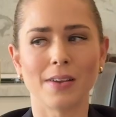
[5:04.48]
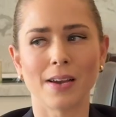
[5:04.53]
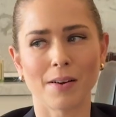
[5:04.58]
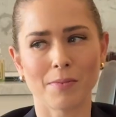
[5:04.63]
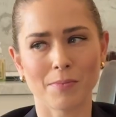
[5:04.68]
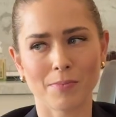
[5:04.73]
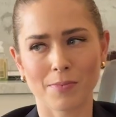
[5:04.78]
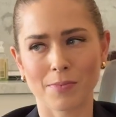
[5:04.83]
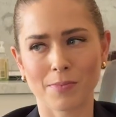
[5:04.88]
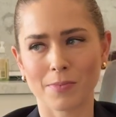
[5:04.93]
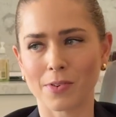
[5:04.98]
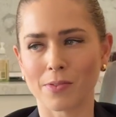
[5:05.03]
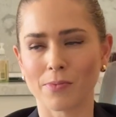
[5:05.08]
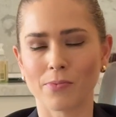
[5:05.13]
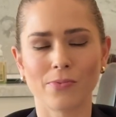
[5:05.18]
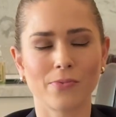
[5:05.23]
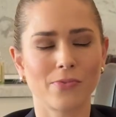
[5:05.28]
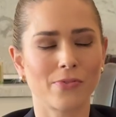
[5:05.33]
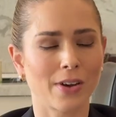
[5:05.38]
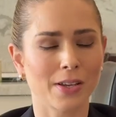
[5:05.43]
Yeah. Well,
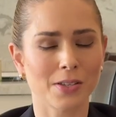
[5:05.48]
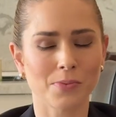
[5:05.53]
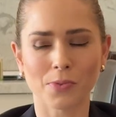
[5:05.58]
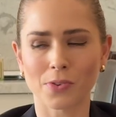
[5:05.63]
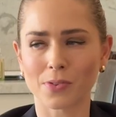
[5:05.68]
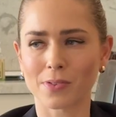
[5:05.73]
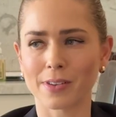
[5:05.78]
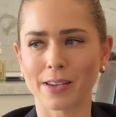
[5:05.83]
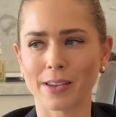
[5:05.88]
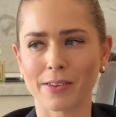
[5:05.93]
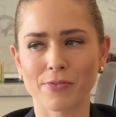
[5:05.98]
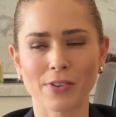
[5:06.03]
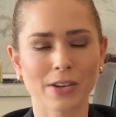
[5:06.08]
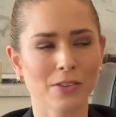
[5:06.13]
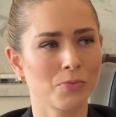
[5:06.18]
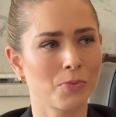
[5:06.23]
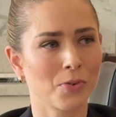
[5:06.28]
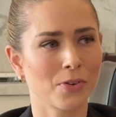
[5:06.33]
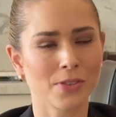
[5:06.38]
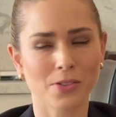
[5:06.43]
Facebook
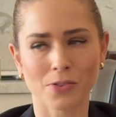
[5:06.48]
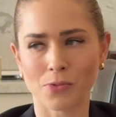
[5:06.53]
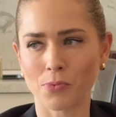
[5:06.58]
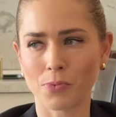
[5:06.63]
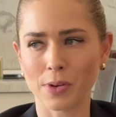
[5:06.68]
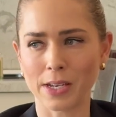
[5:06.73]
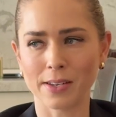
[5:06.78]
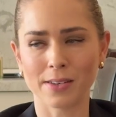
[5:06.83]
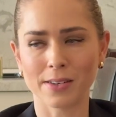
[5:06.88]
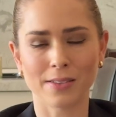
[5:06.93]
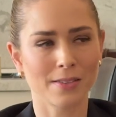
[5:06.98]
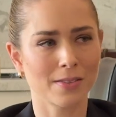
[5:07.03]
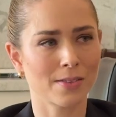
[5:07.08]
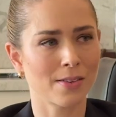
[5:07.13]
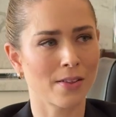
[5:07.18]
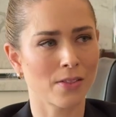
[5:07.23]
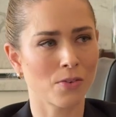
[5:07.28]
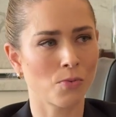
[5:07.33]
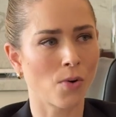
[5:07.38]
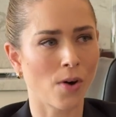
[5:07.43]
is it's
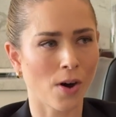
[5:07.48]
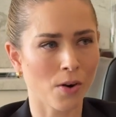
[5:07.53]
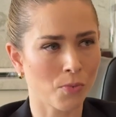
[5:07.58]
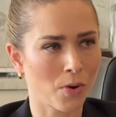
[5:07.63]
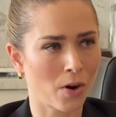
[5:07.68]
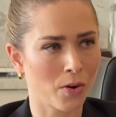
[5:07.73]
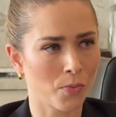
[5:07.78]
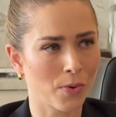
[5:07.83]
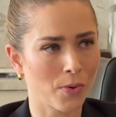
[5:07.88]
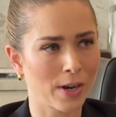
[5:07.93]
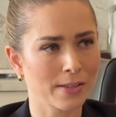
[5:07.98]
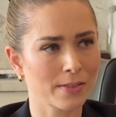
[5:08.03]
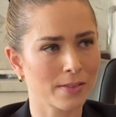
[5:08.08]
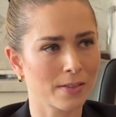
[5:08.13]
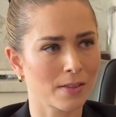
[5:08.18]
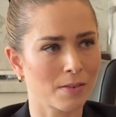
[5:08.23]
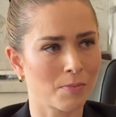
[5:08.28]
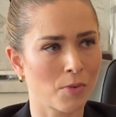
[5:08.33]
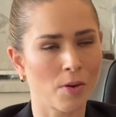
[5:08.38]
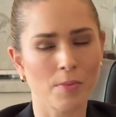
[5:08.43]
like the wild, wild west
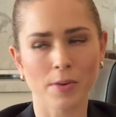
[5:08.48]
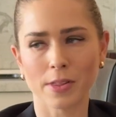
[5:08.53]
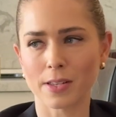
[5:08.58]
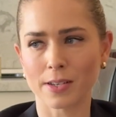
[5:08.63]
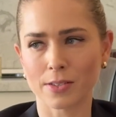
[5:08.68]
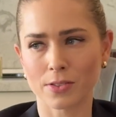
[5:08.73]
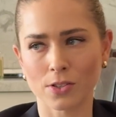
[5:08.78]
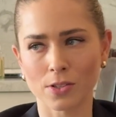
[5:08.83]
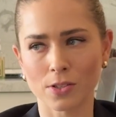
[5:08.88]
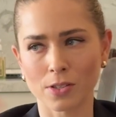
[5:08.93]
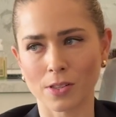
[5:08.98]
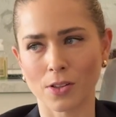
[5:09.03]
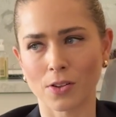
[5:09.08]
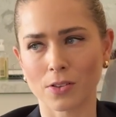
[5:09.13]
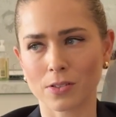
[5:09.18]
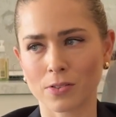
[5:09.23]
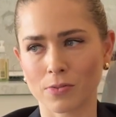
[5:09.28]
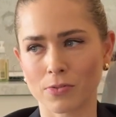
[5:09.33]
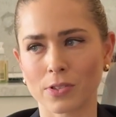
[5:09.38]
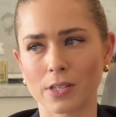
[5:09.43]
at the moment. There's just
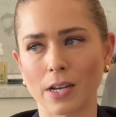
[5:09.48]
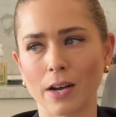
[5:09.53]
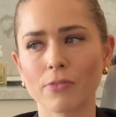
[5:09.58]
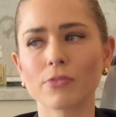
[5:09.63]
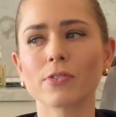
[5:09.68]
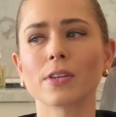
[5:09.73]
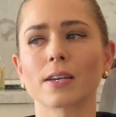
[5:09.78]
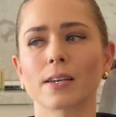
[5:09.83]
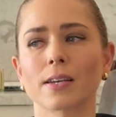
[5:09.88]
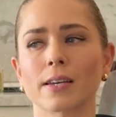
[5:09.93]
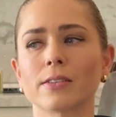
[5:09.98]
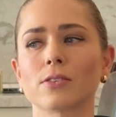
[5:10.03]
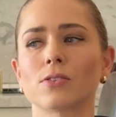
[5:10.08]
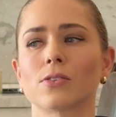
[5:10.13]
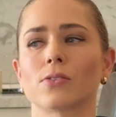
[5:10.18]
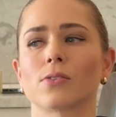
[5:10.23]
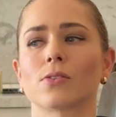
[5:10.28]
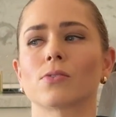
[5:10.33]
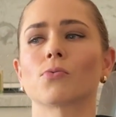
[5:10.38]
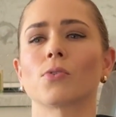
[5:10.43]
lots of stuff that
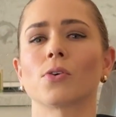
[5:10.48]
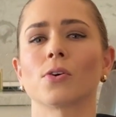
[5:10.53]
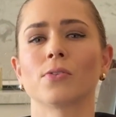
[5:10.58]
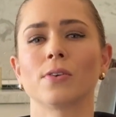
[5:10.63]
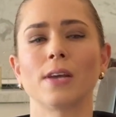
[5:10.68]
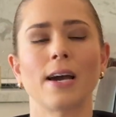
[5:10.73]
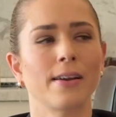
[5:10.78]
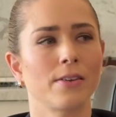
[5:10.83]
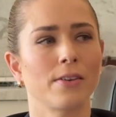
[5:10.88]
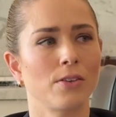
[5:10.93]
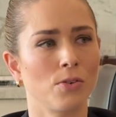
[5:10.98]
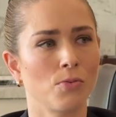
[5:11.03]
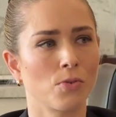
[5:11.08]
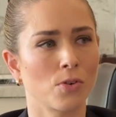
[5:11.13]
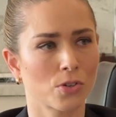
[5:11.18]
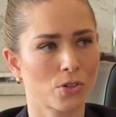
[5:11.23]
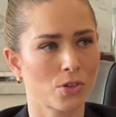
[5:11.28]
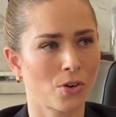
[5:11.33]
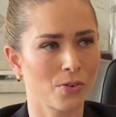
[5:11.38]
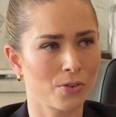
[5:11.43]
gets thrown at you
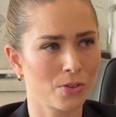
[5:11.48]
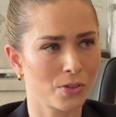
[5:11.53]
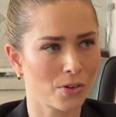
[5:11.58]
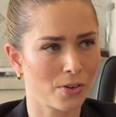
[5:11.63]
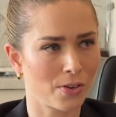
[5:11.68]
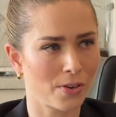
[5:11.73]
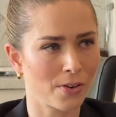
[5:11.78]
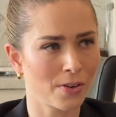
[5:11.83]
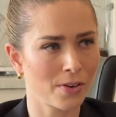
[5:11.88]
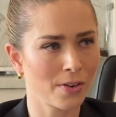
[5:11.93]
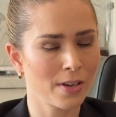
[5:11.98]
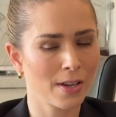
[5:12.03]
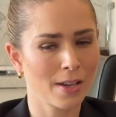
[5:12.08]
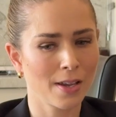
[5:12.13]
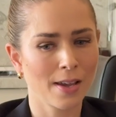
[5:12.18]
or shown to you.